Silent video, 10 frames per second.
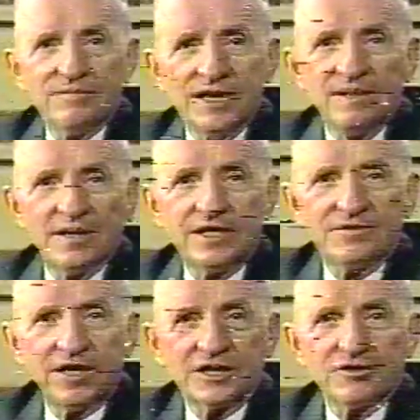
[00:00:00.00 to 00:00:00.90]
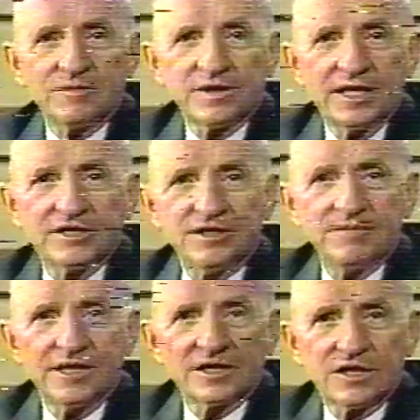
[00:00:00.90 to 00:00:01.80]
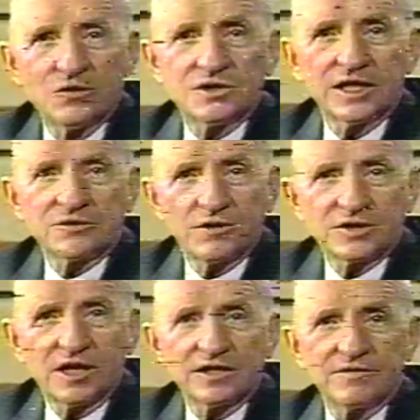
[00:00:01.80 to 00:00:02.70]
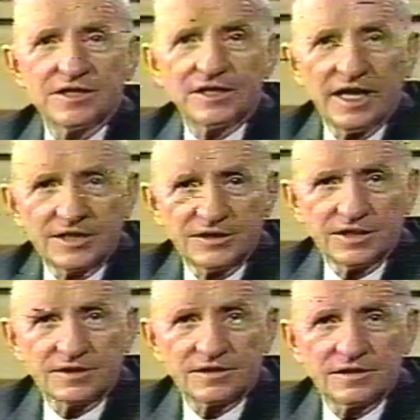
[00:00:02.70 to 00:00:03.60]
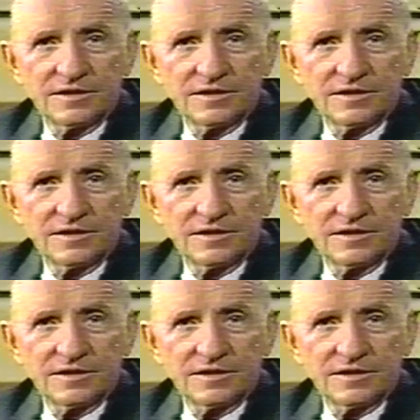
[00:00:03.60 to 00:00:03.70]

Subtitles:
many manufacturing plants have been closed as a result of this exodus.